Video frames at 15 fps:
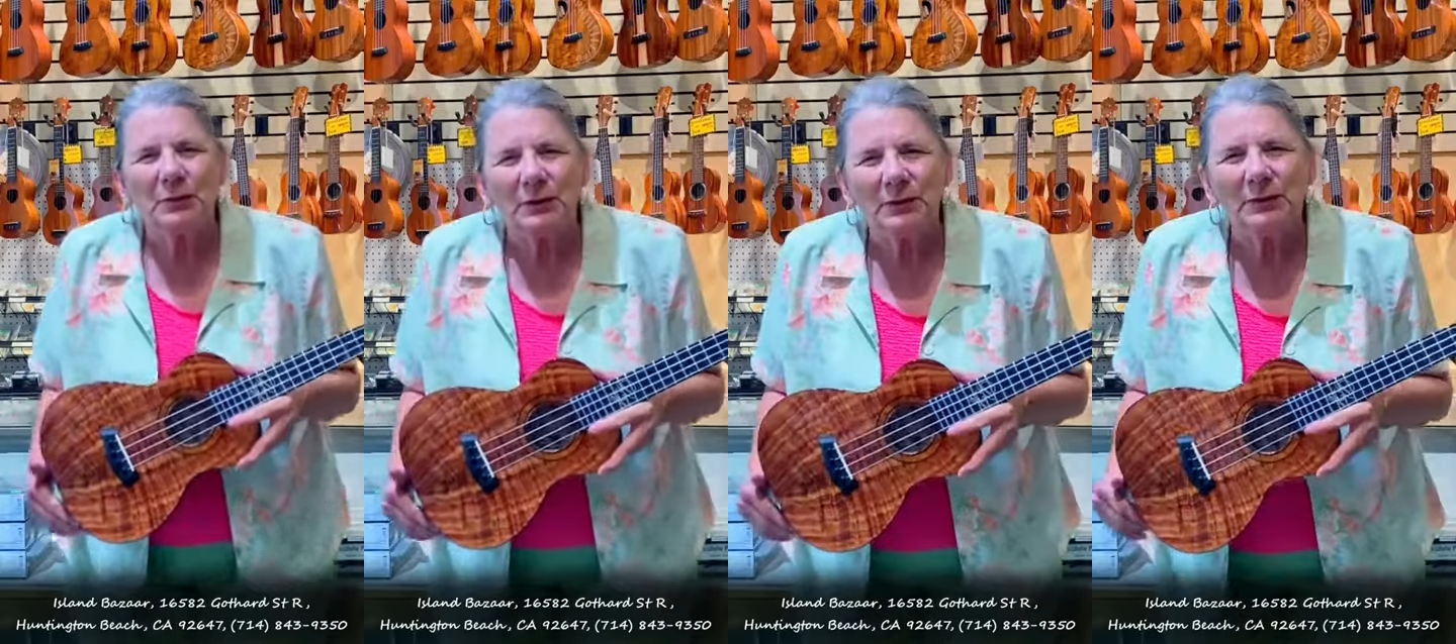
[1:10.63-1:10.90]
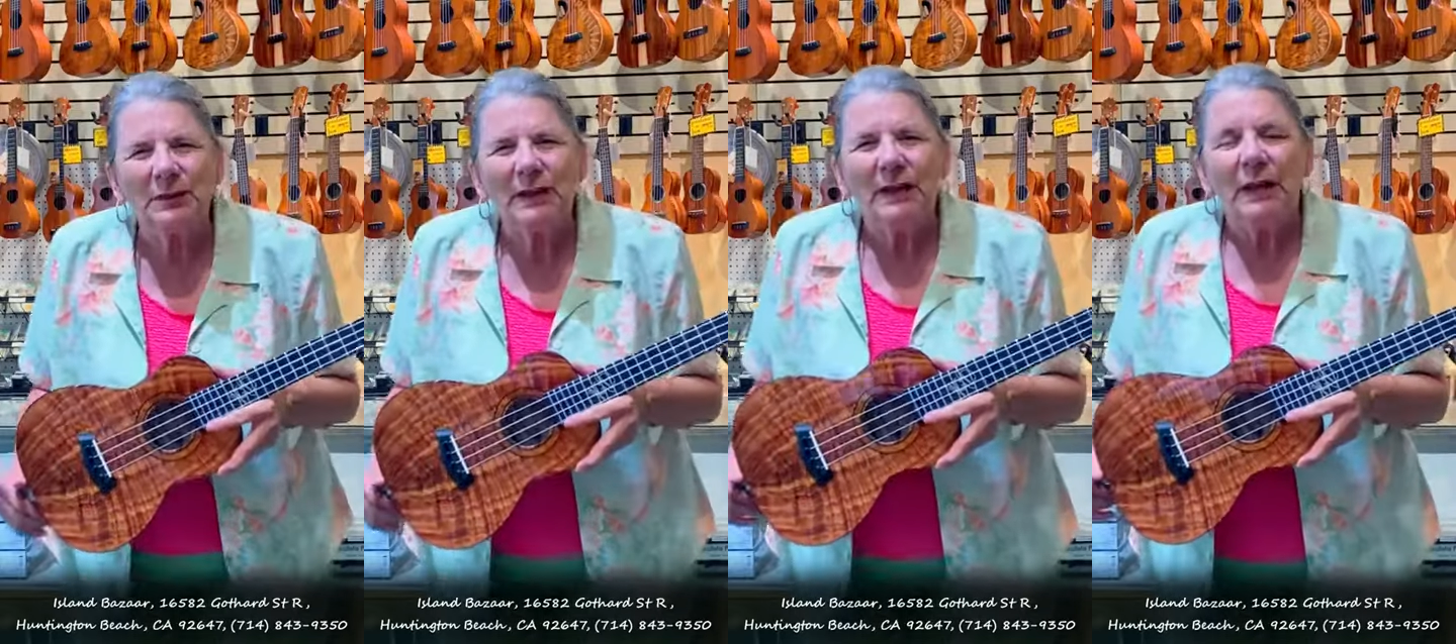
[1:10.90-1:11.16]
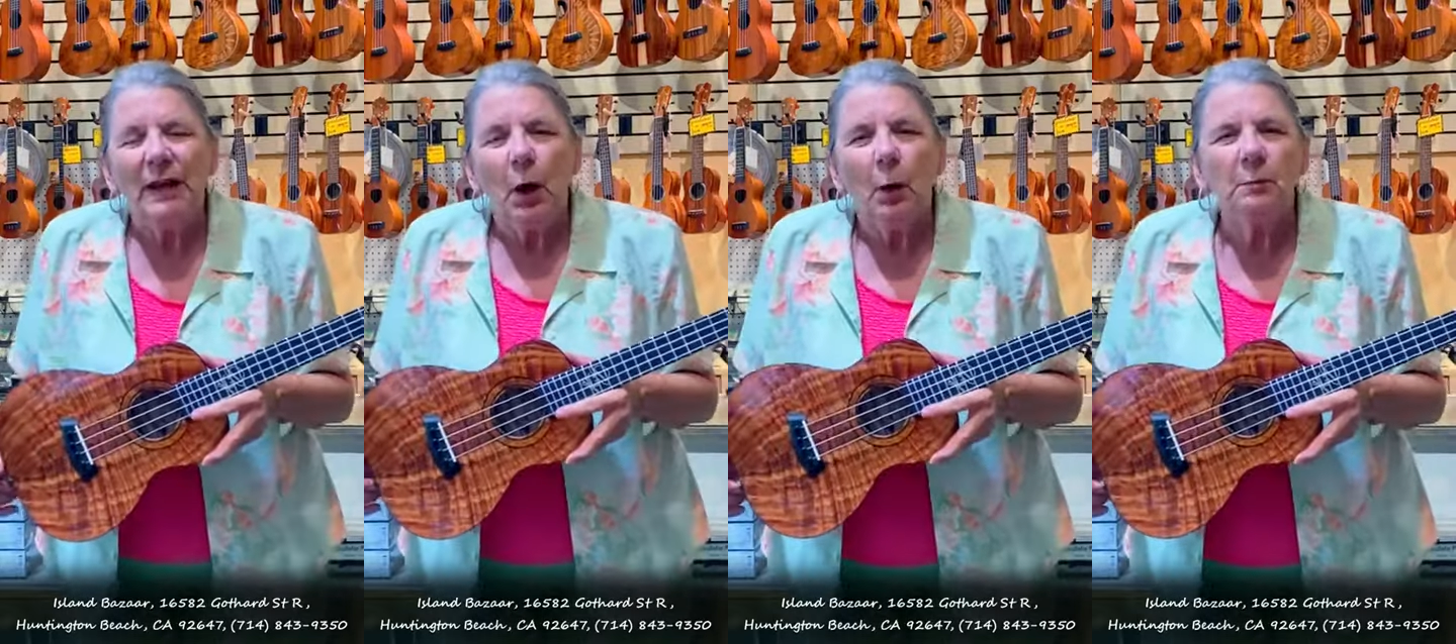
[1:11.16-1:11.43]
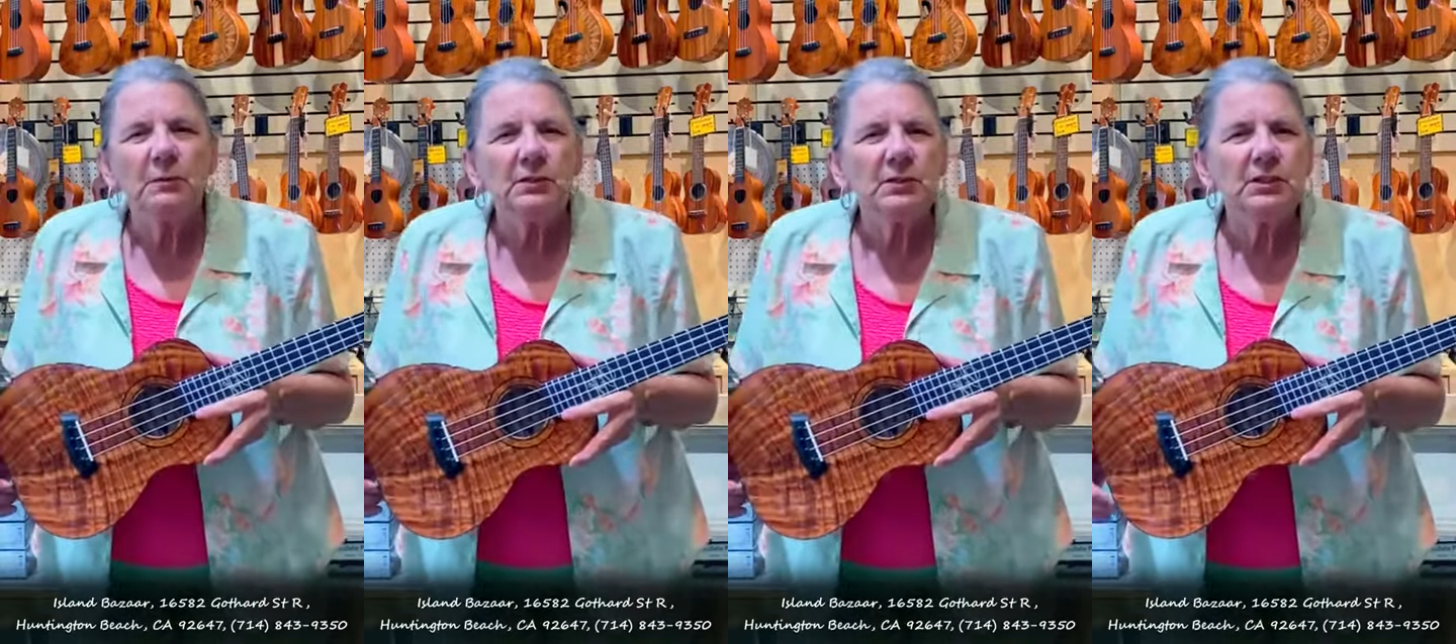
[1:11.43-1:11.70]
you.
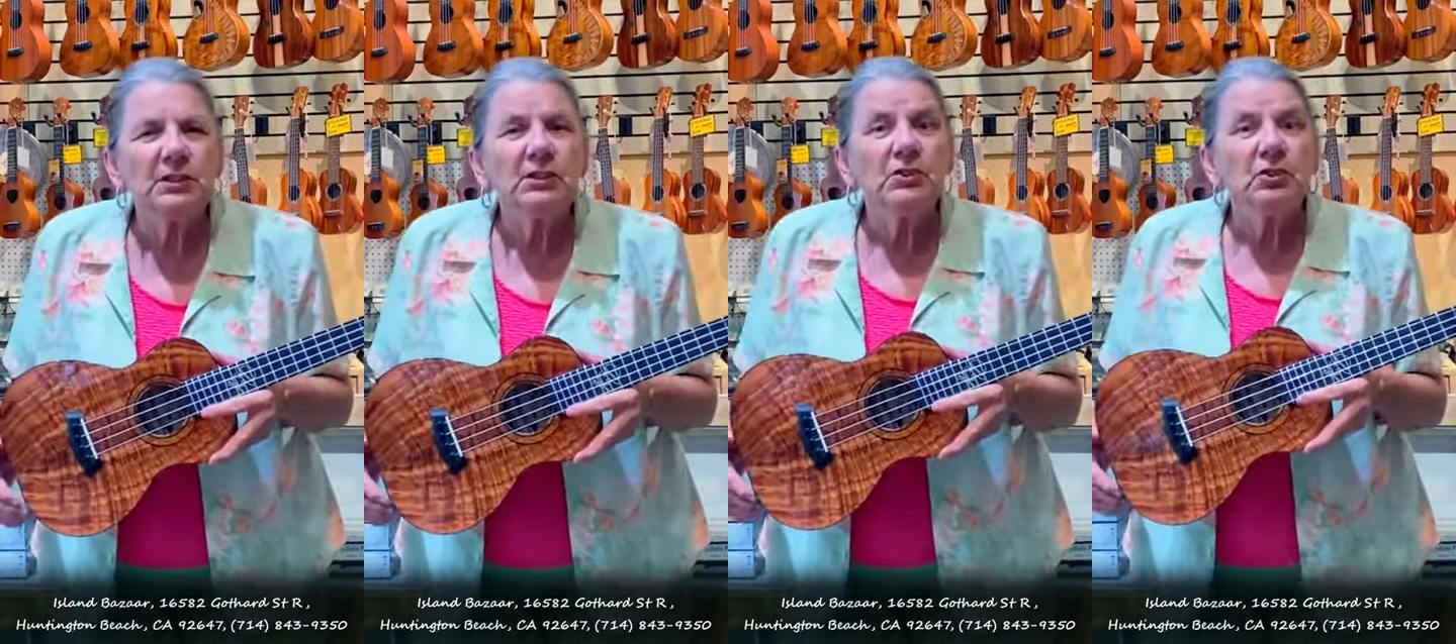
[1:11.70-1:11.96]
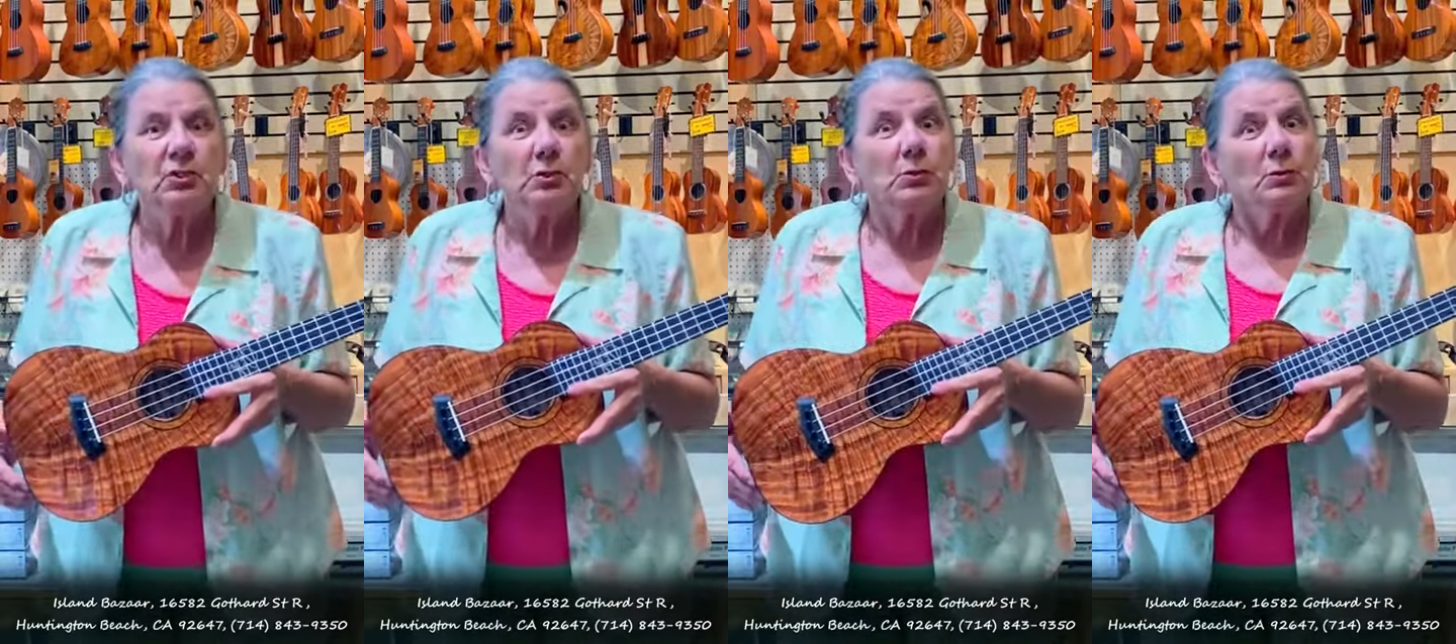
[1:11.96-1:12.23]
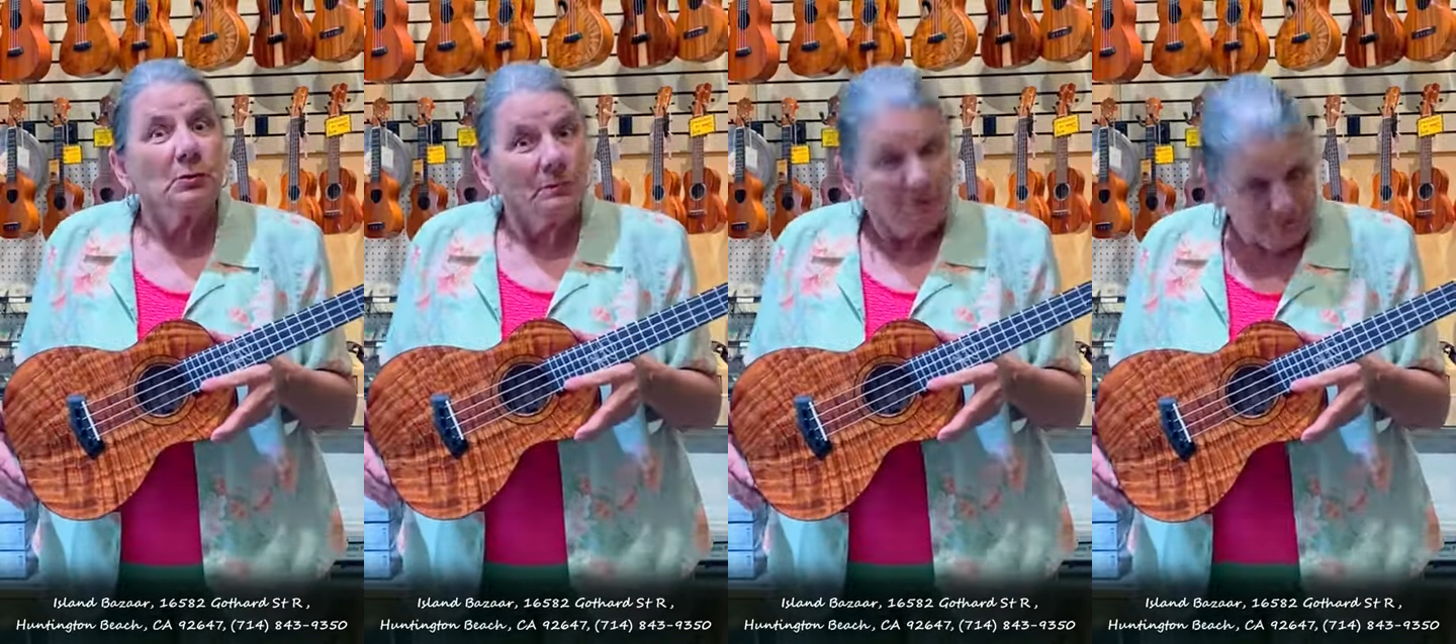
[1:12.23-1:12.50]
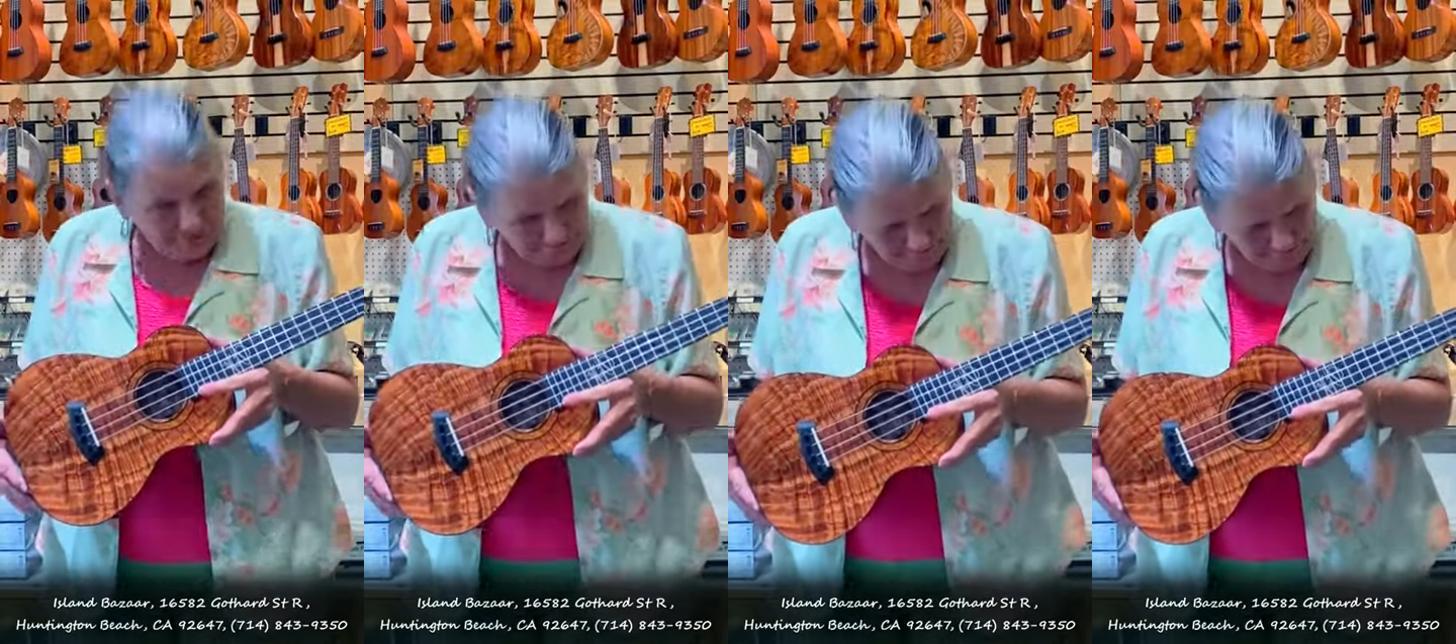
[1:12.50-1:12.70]
Hope to see you soon.